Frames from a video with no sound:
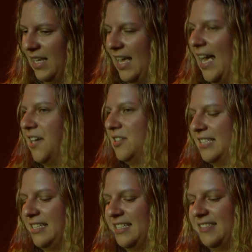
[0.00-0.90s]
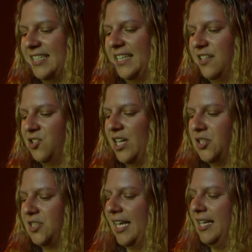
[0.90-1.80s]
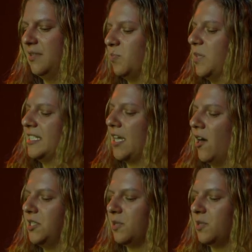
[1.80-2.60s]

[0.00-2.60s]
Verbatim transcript: At her sentencing, the judge said, "It's hard to